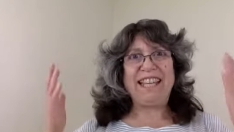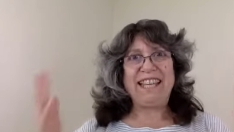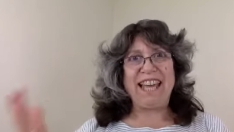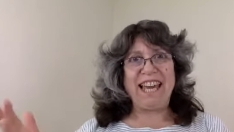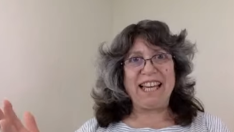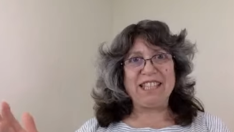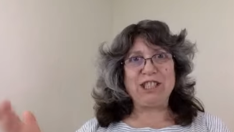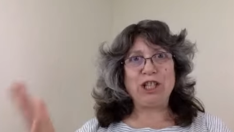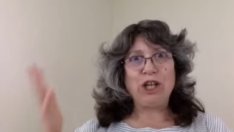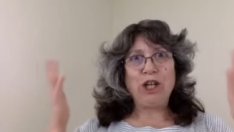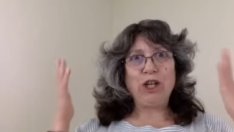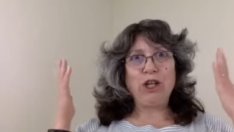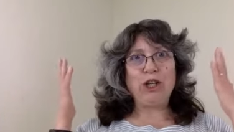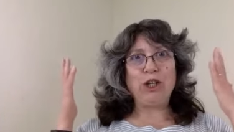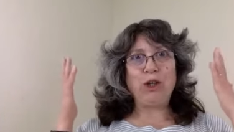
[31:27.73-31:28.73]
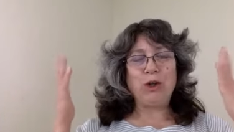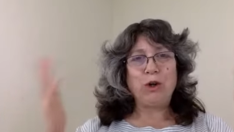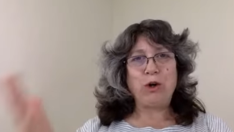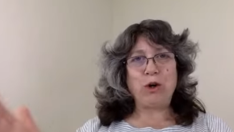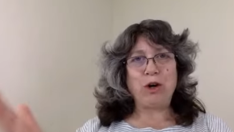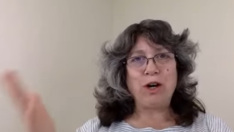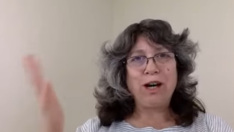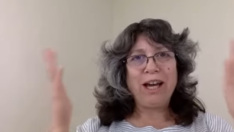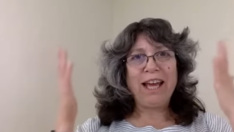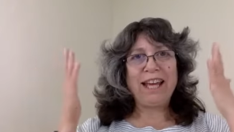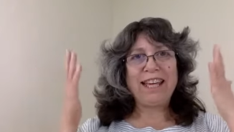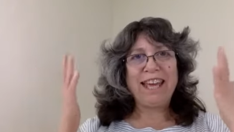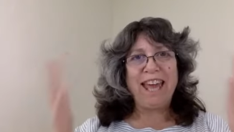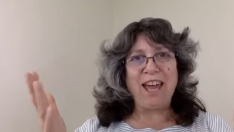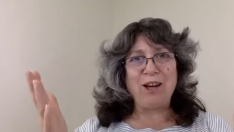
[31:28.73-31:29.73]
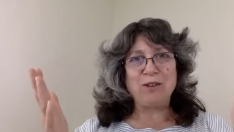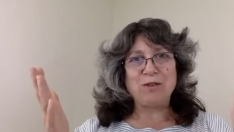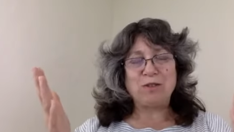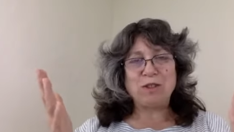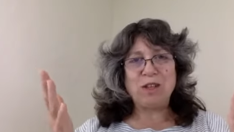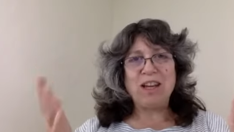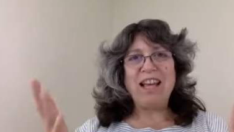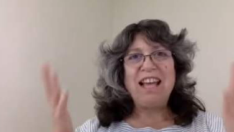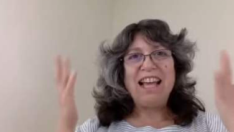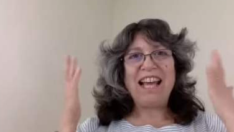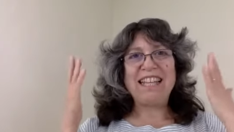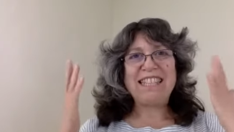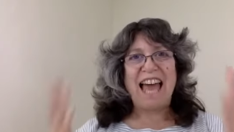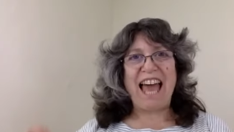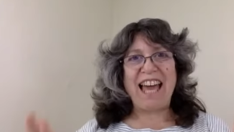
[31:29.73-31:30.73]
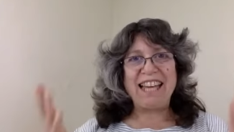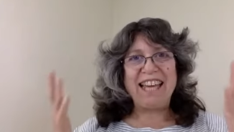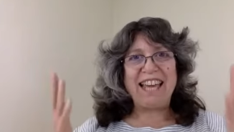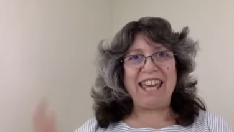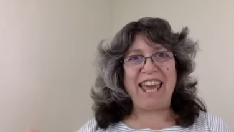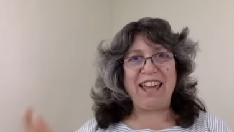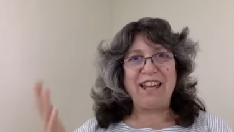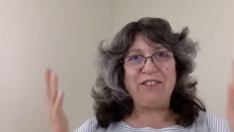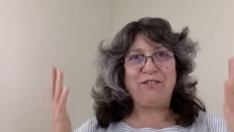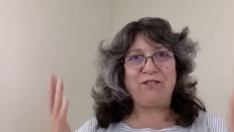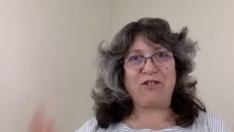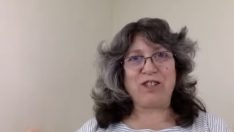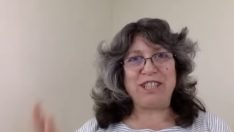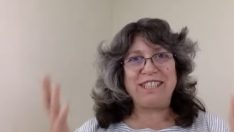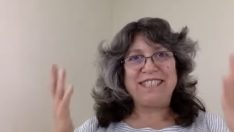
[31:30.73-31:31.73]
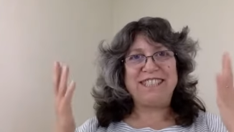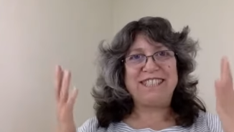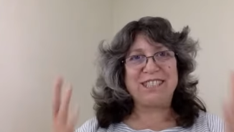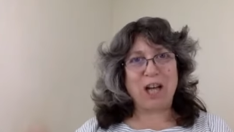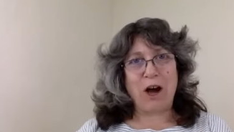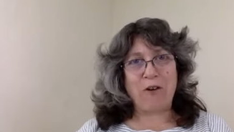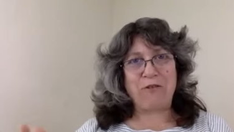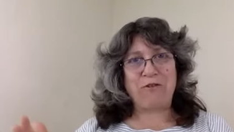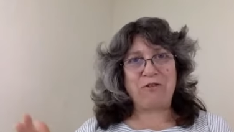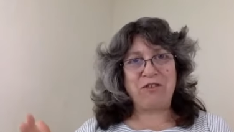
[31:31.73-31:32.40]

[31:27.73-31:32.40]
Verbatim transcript: get your account it's how you get free stuff